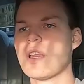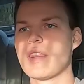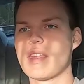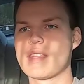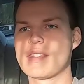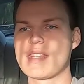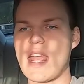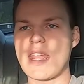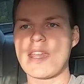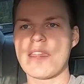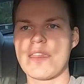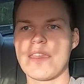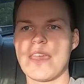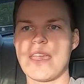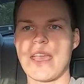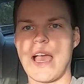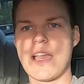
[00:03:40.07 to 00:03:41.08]
The
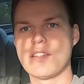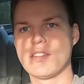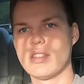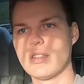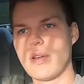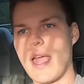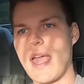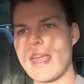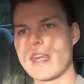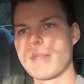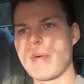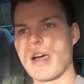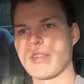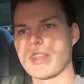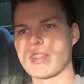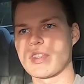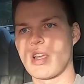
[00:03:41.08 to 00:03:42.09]
second thing I do hate
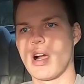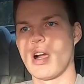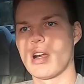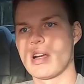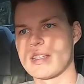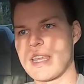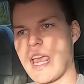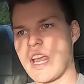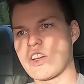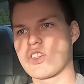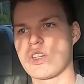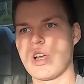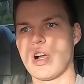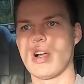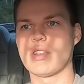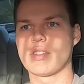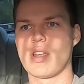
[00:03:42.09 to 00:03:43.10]
about this car is actually
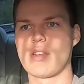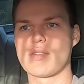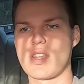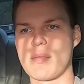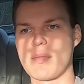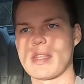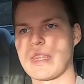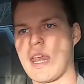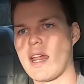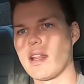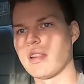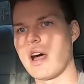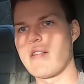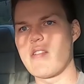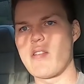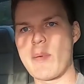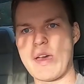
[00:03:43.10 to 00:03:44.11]
also something that I
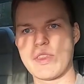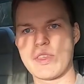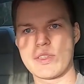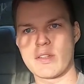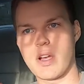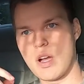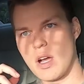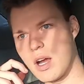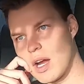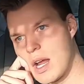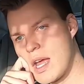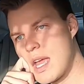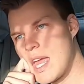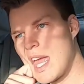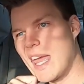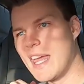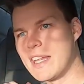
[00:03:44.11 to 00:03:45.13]
love about this car.
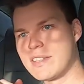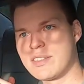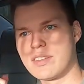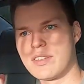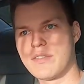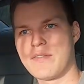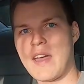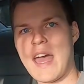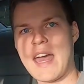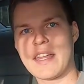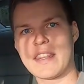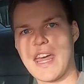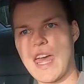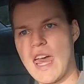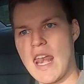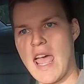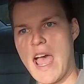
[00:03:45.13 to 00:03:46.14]
It's the fact
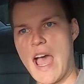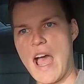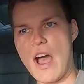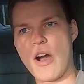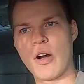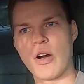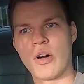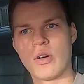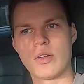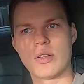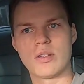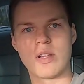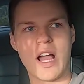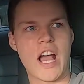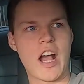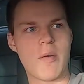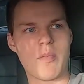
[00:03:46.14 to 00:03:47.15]
that how
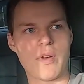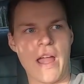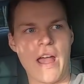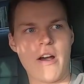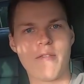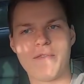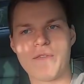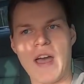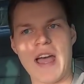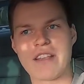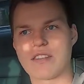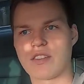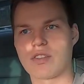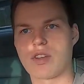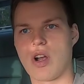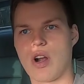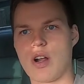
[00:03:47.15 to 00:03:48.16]
fast
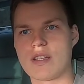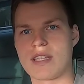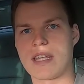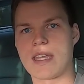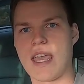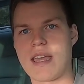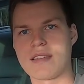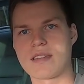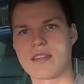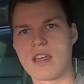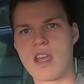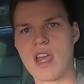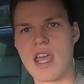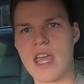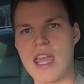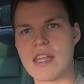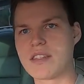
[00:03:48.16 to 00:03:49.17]
this car is, I guess.
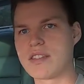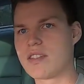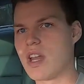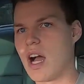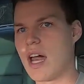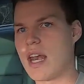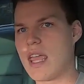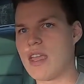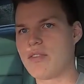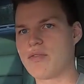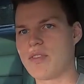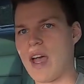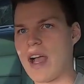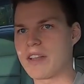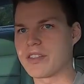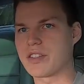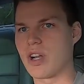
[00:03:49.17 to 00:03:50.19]
It's not a
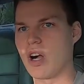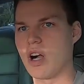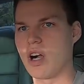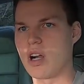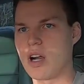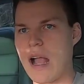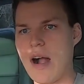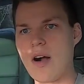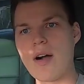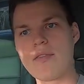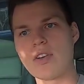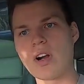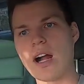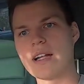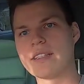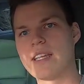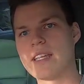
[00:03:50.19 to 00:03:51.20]
fast car.
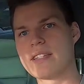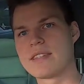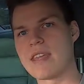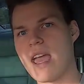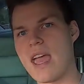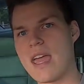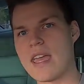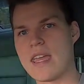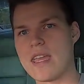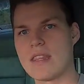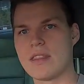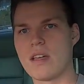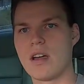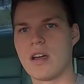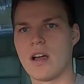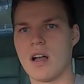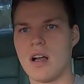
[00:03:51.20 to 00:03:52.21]
However, I did say in
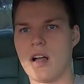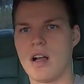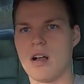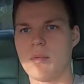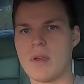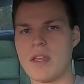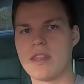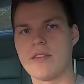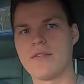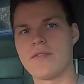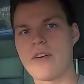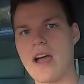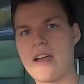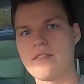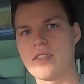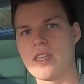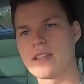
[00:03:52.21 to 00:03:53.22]
the
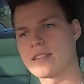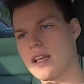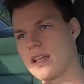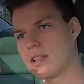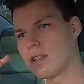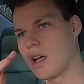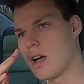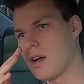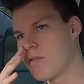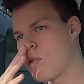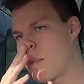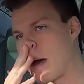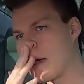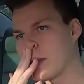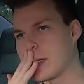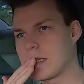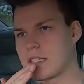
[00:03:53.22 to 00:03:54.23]
5 things I love
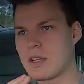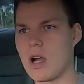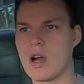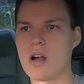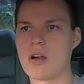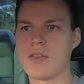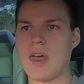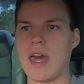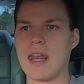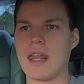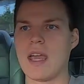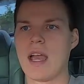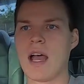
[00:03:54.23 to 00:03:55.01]
about this car that